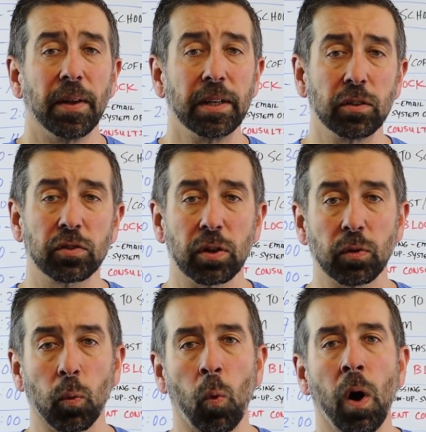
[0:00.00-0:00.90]
and you
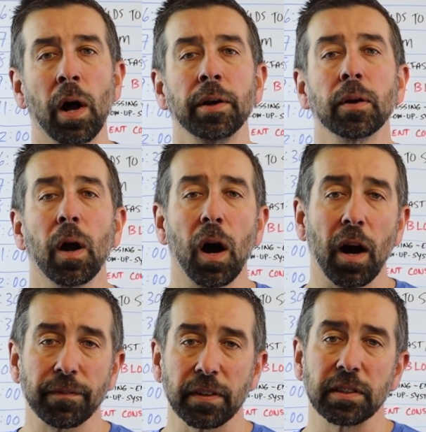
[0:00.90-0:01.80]
start to wander
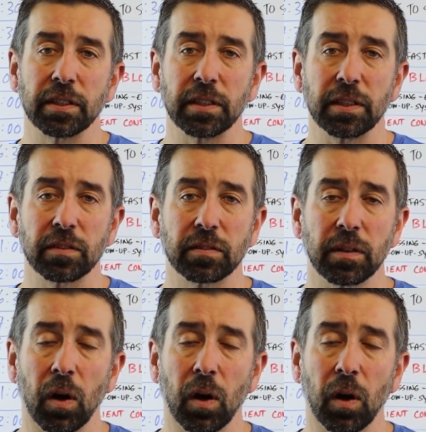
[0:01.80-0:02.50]
off into these